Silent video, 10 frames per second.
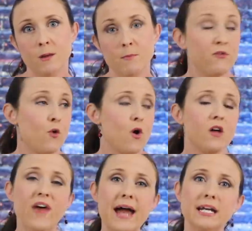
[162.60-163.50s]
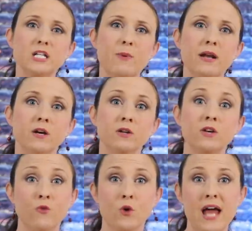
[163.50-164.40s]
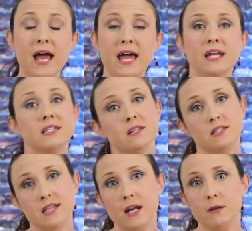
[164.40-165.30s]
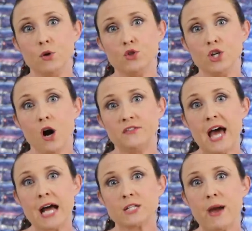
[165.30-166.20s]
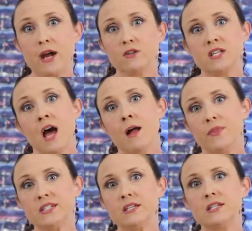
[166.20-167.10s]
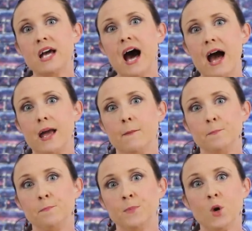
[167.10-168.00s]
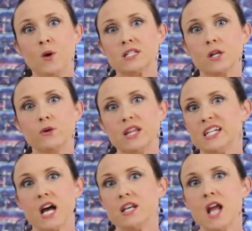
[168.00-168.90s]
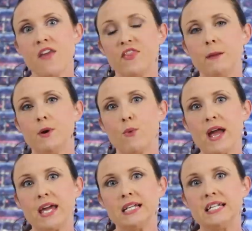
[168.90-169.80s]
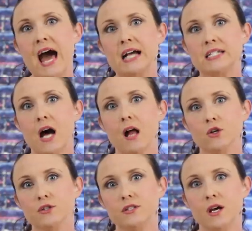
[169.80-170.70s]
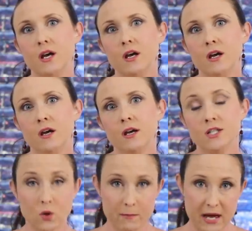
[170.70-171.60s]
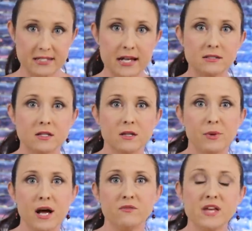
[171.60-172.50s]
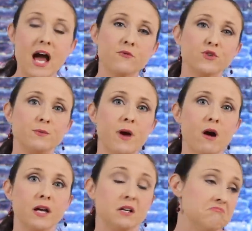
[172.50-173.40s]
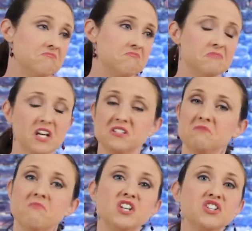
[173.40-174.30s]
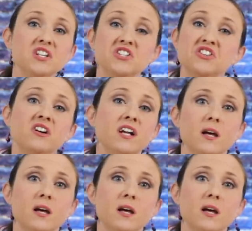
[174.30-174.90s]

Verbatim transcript: Before all that, he spent nearly 4 decades in the Senate mooching off taxpayers. This is a guy who has literally done nothing but rake in tax dollars. So it makes sense that the plight of the average American doesn't much concern